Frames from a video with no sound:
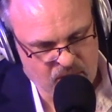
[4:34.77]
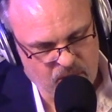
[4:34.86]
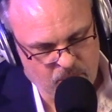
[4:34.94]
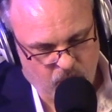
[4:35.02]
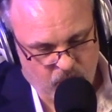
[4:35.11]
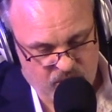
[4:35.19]

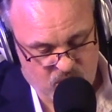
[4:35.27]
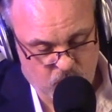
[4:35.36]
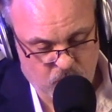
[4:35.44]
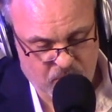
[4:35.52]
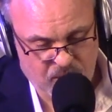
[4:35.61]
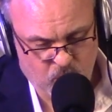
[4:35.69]
Points
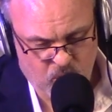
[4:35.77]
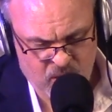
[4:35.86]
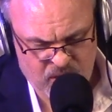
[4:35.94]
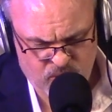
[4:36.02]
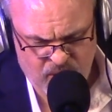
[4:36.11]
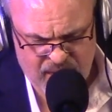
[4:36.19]
will be
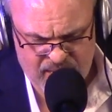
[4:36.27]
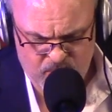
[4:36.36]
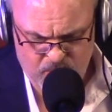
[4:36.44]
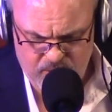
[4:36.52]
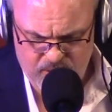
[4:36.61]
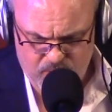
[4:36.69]
awarded
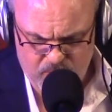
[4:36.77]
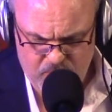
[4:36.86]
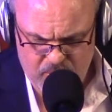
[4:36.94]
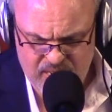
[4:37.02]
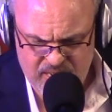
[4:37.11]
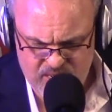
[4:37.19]
randomly for
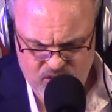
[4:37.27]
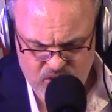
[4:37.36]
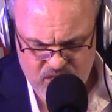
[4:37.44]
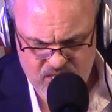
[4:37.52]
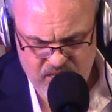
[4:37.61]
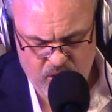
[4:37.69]
being
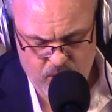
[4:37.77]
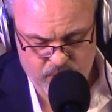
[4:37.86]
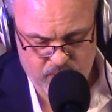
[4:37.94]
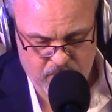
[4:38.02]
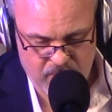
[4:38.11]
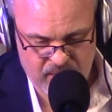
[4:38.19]
interesting,
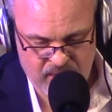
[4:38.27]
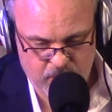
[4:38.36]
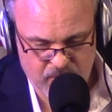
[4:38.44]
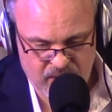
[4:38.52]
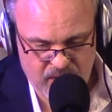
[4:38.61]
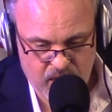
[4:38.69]
offer, making
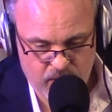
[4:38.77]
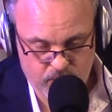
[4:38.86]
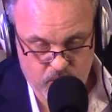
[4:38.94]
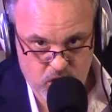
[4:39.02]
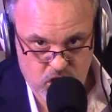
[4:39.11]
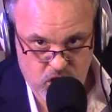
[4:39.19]
me laugh,
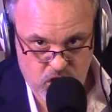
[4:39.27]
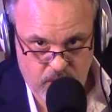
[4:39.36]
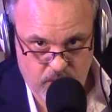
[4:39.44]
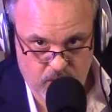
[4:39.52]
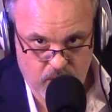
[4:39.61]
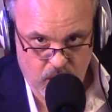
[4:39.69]
or
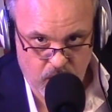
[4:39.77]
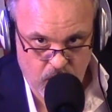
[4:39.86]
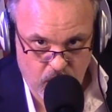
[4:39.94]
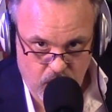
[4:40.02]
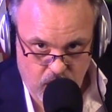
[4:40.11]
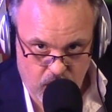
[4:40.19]
shiver
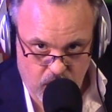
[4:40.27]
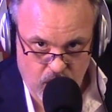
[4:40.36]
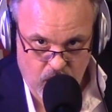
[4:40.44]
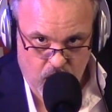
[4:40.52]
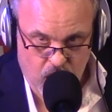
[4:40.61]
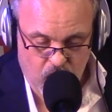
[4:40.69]
in
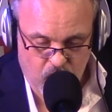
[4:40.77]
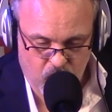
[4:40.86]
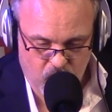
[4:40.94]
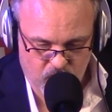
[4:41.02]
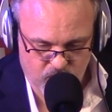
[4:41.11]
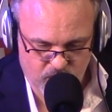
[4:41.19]

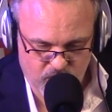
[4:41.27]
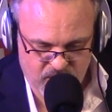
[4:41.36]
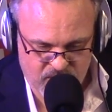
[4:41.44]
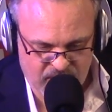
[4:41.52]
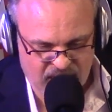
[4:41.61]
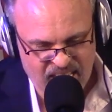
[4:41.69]
horror.
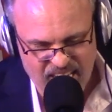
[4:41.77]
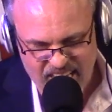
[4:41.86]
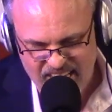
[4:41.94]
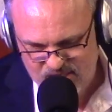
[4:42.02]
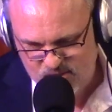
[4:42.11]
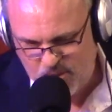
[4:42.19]

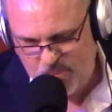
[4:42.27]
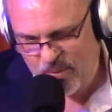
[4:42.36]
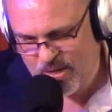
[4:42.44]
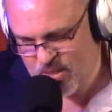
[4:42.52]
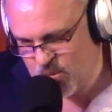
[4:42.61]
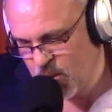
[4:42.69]
Extra
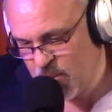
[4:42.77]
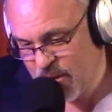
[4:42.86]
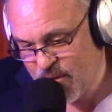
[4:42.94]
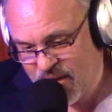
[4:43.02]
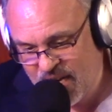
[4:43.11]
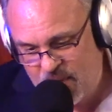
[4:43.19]
points will be
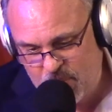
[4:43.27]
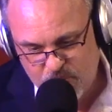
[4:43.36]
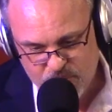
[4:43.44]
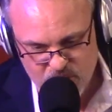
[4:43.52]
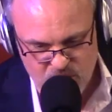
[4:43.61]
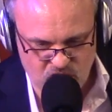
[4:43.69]
available
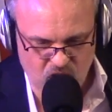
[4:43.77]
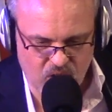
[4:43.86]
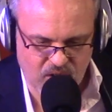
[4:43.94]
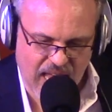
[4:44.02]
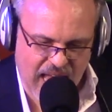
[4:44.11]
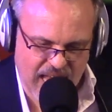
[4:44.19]
for
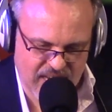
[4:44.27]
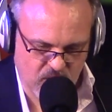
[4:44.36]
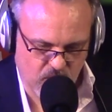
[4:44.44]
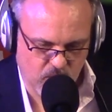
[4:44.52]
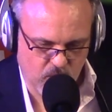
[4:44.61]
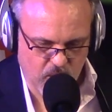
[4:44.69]
shock and
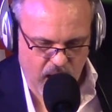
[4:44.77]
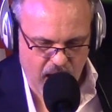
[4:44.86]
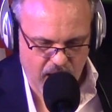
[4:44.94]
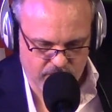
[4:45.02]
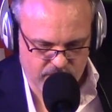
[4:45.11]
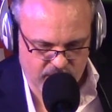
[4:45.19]
or
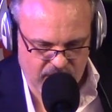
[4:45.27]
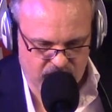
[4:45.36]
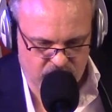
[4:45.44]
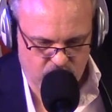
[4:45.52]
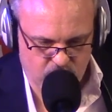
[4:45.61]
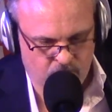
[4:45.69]

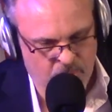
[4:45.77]
value.